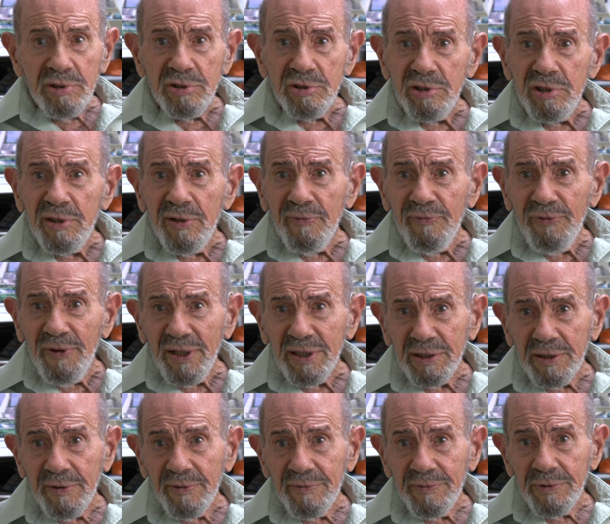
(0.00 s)
is
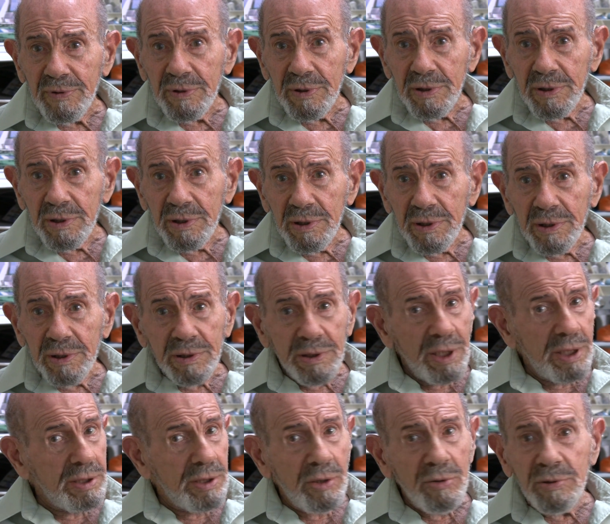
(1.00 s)
ineffective.
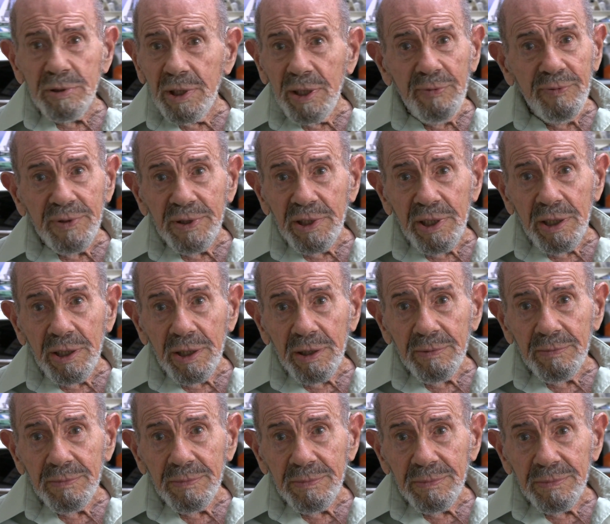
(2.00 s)
They don't give a damn.